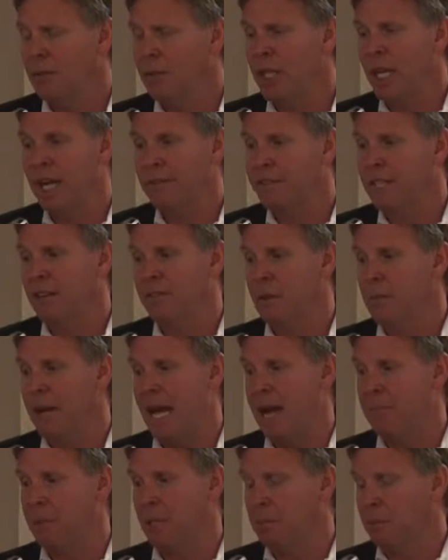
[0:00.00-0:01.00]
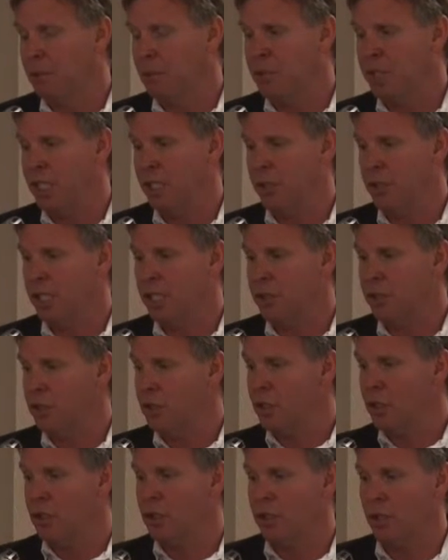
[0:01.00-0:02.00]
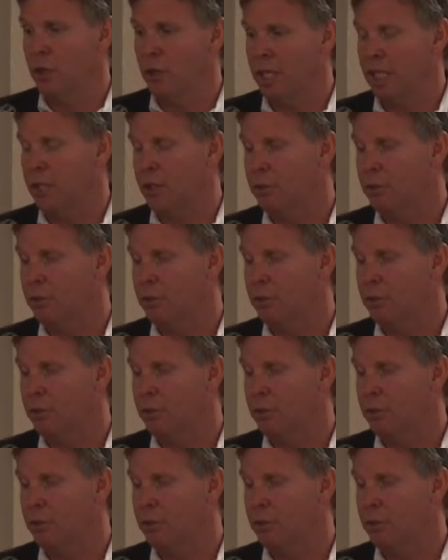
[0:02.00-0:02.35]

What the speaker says: You have to have a mapping procedure. This is just showing